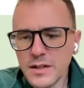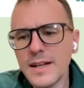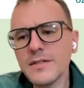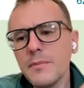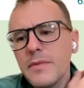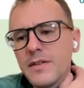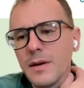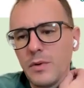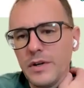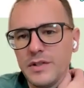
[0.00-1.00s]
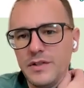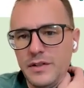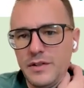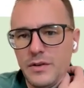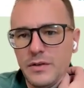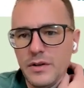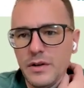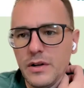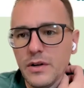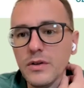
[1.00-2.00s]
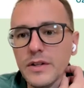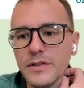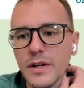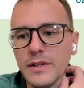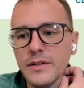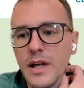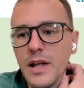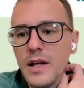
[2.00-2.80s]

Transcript: to ask some of the same questions as the early studies,